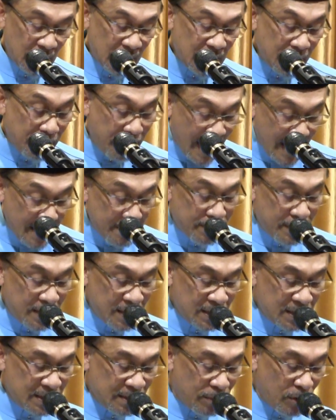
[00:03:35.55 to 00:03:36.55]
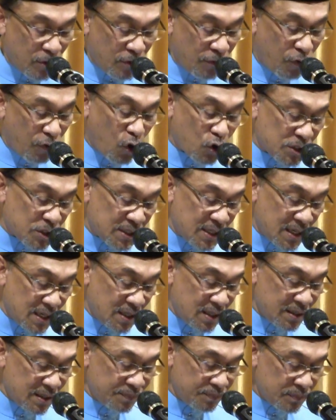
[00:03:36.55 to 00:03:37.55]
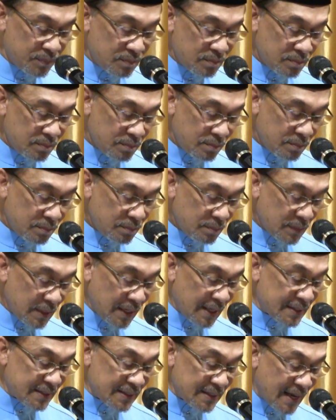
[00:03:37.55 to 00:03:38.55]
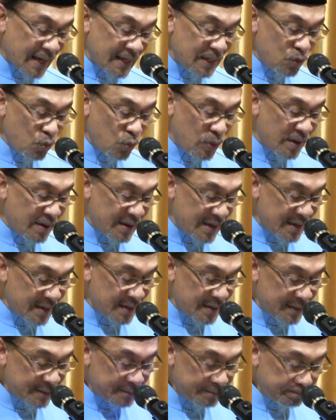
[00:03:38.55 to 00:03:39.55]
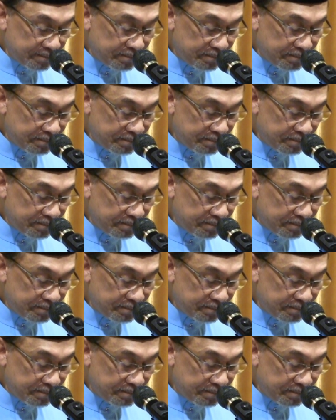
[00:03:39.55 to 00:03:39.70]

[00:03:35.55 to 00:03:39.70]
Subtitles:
In the Bible, the book of Hosea 8:9, we read,